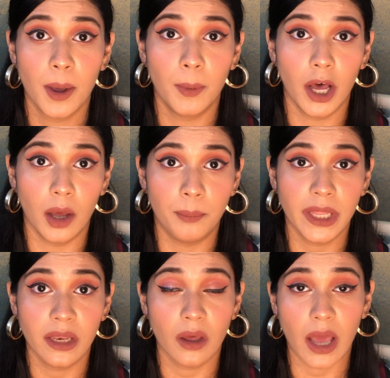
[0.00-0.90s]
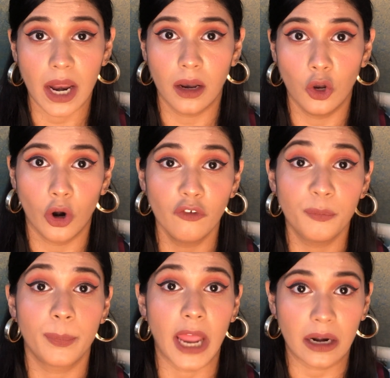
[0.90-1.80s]
uh, been a lot
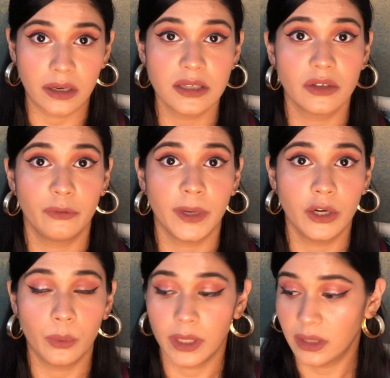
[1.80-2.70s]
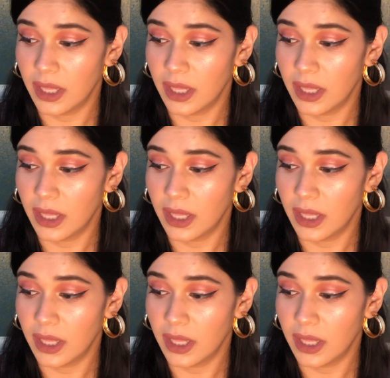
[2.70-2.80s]
of practice of me doing